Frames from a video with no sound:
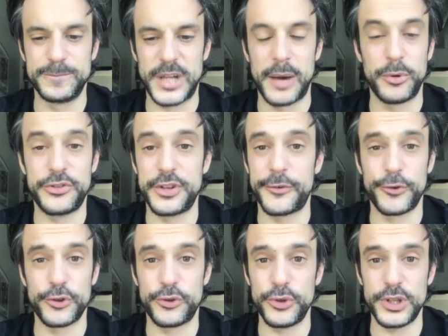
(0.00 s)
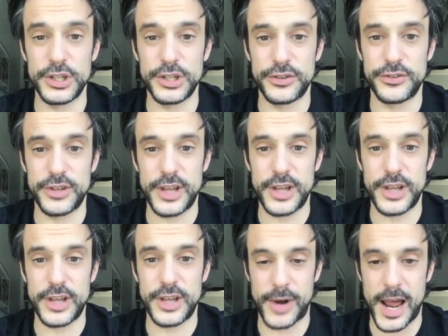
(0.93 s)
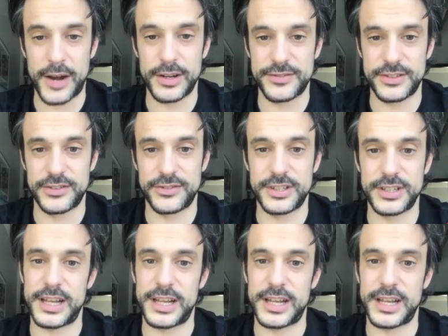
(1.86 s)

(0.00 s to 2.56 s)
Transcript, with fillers: I was there for two years as a graduate assistant. I